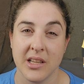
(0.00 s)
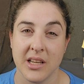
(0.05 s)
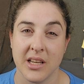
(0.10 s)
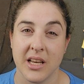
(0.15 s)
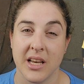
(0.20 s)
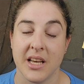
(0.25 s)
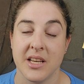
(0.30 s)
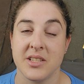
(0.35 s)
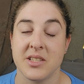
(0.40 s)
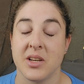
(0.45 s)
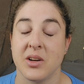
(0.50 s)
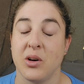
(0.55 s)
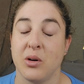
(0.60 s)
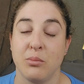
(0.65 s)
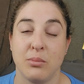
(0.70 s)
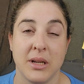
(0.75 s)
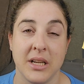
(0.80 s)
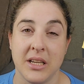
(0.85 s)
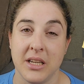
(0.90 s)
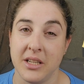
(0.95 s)
is a
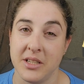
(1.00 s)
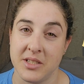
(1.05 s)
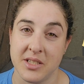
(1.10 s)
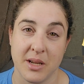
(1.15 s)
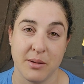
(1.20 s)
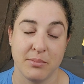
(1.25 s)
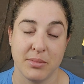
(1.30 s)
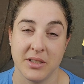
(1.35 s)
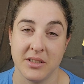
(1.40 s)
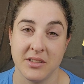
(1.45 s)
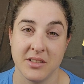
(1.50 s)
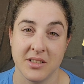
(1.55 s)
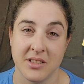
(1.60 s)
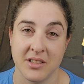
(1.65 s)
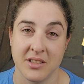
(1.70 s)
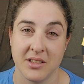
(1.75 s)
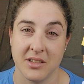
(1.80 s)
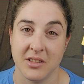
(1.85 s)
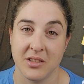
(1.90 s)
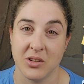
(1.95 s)
completely separate
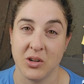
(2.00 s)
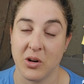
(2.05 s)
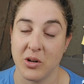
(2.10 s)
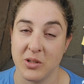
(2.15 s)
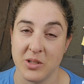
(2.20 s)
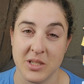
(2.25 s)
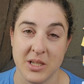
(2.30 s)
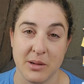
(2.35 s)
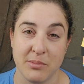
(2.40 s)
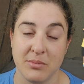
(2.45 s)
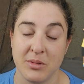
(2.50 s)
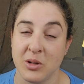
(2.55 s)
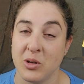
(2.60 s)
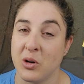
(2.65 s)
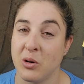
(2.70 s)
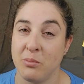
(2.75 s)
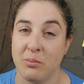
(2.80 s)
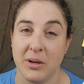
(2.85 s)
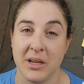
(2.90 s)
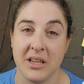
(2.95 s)
concept,
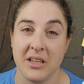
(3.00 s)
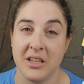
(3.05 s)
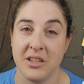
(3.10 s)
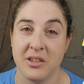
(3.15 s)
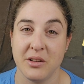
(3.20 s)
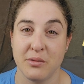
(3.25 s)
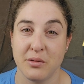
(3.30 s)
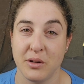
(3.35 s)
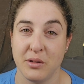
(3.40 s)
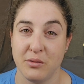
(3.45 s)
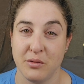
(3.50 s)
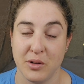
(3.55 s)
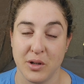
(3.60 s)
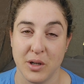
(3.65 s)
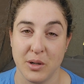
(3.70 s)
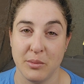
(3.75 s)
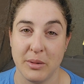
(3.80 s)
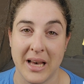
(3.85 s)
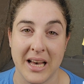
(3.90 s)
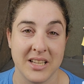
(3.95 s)
completely different
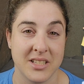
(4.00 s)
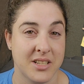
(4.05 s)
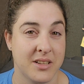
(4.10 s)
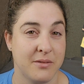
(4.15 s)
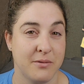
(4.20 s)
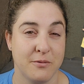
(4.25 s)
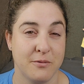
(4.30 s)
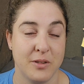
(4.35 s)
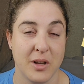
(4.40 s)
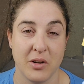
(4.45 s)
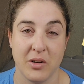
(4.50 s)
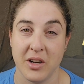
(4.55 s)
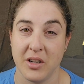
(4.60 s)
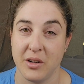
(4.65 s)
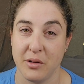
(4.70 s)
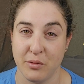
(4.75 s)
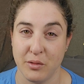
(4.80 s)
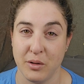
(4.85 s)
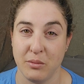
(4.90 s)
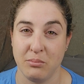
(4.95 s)
verb, has a very
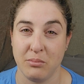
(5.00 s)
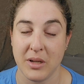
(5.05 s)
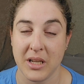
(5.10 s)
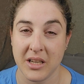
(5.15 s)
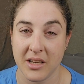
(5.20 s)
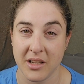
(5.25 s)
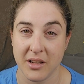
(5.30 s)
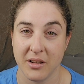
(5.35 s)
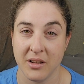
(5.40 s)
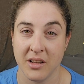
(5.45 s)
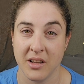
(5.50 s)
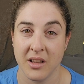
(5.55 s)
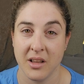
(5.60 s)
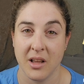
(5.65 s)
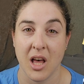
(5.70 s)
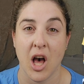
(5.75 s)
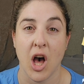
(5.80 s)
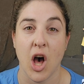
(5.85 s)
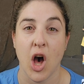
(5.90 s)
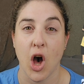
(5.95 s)
different meaning.
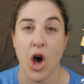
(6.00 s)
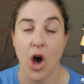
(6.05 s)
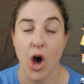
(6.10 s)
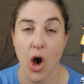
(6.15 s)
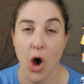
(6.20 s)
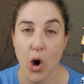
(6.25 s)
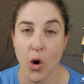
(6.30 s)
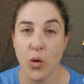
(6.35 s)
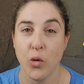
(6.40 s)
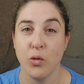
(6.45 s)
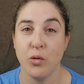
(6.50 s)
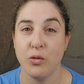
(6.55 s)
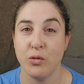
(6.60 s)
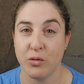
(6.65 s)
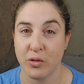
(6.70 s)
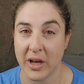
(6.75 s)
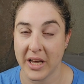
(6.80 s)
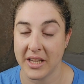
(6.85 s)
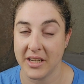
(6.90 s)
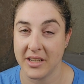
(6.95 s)
Hou
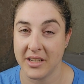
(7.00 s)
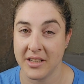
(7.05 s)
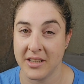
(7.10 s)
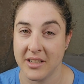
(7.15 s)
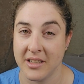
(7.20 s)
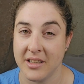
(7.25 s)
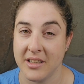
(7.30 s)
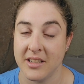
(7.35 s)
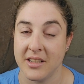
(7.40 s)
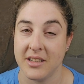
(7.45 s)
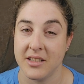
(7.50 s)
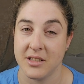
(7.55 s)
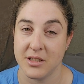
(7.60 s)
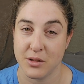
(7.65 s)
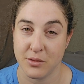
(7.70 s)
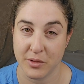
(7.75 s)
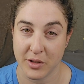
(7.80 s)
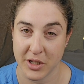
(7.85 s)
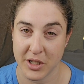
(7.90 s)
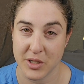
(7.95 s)
van is a
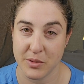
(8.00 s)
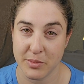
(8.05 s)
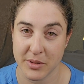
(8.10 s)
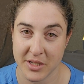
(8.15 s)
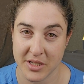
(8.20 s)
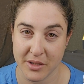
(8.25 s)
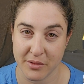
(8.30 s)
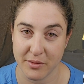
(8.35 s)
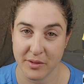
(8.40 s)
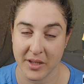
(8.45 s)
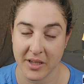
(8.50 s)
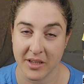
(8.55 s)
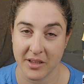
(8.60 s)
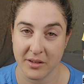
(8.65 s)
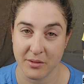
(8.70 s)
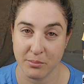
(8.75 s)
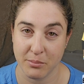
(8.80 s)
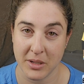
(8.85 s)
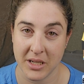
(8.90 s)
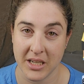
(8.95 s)
very specific
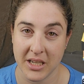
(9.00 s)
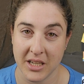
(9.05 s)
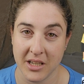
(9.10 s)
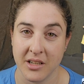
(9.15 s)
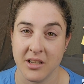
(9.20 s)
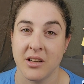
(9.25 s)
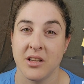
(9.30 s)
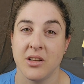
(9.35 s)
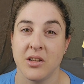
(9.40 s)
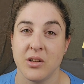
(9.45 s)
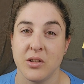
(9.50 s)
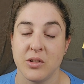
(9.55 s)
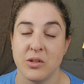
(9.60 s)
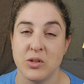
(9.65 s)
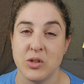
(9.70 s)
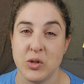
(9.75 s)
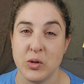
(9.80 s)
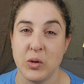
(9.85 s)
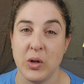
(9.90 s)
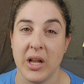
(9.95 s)
meaning,
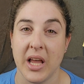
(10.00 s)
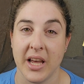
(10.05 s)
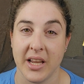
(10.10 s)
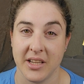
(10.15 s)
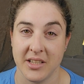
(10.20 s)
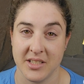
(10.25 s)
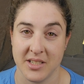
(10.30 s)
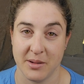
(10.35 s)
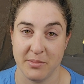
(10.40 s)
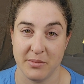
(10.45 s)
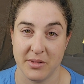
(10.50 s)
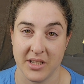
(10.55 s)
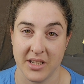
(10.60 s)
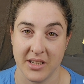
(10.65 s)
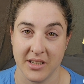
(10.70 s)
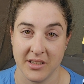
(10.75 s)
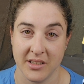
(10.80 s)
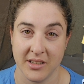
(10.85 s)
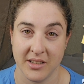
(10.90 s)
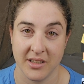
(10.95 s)
to like something.
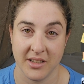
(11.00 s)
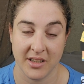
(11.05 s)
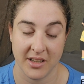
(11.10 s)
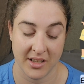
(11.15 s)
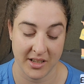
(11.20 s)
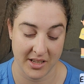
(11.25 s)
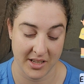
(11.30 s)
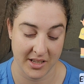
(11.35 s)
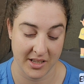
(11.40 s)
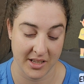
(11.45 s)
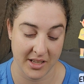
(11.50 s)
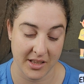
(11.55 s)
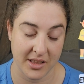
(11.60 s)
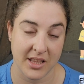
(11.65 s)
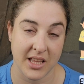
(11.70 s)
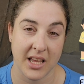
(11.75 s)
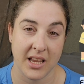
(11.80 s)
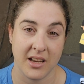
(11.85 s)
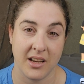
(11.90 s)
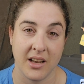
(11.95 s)
And
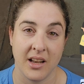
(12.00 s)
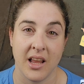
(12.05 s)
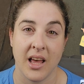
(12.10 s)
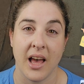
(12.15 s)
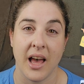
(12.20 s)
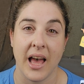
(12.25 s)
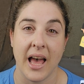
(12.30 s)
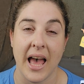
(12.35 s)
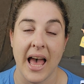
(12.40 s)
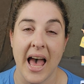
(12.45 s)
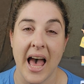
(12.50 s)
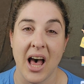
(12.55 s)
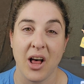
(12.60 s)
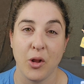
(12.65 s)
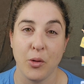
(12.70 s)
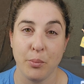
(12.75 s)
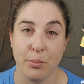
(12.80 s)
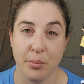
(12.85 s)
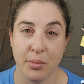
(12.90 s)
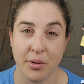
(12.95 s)
then
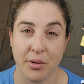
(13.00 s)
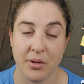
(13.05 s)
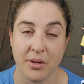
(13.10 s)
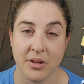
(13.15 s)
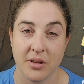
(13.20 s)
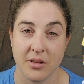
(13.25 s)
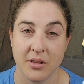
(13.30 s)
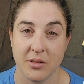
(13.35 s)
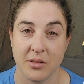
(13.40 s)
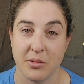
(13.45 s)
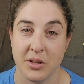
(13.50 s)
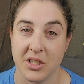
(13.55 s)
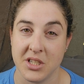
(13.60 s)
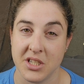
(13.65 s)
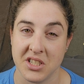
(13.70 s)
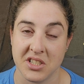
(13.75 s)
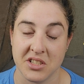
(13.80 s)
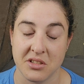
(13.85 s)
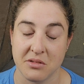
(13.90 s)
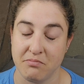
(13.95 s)
help, which
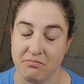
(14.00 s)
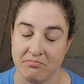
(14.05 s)
is